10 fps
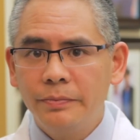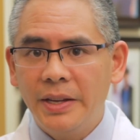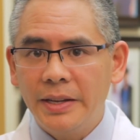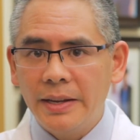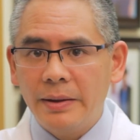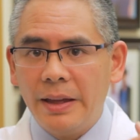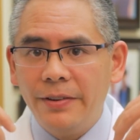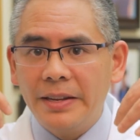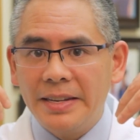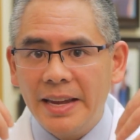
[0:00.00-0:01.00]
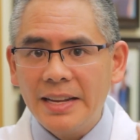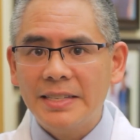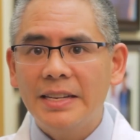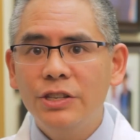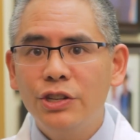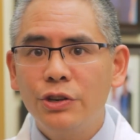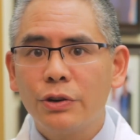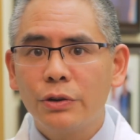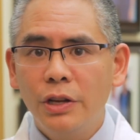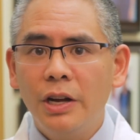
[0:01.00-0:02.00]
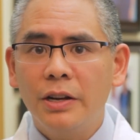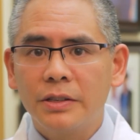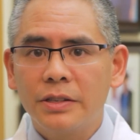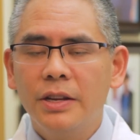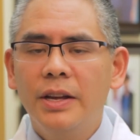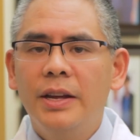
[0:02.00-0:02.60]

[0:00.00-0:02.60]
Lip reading: And if it gets into your lungs,